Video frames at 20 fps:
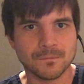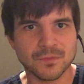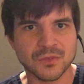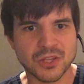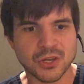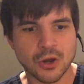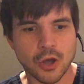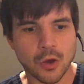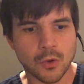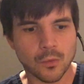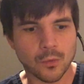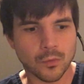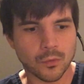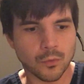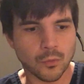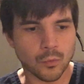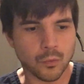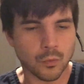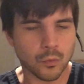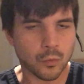you know,
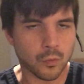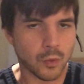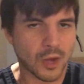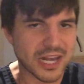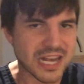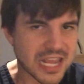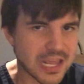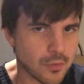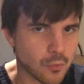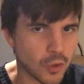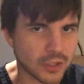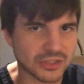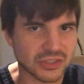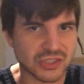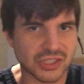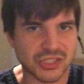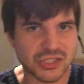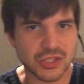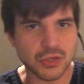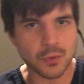what he wants
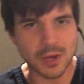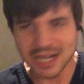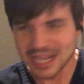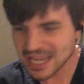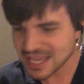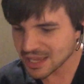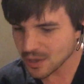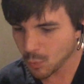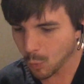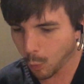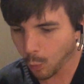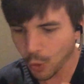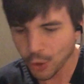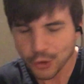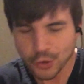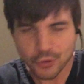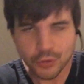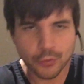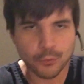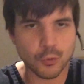to do, and he can
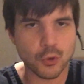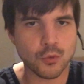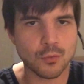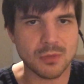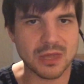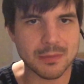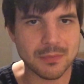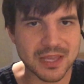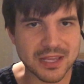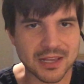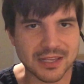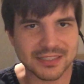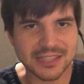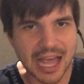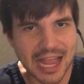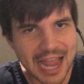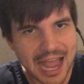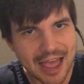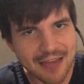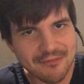work through me because
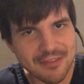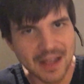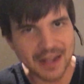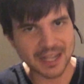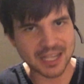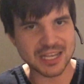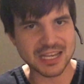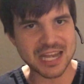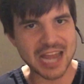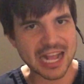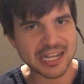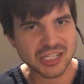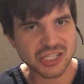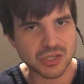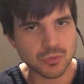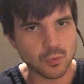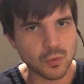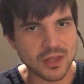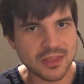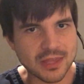I have that
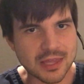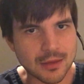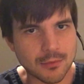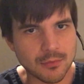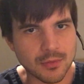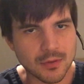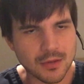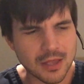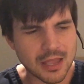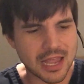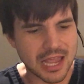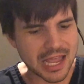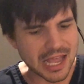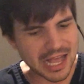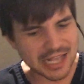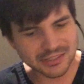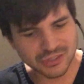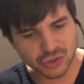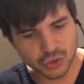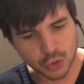connection with him.
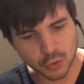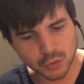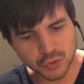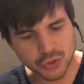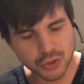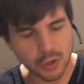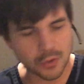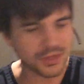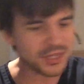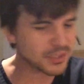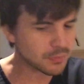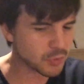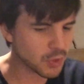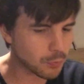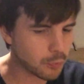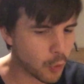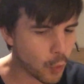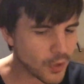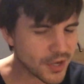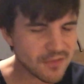And so, you know, the
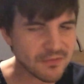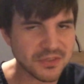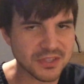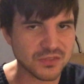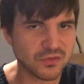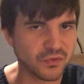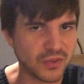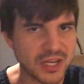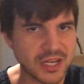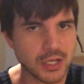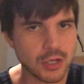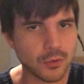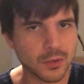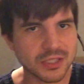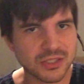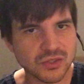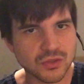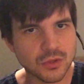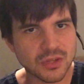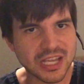point of this video
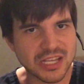is so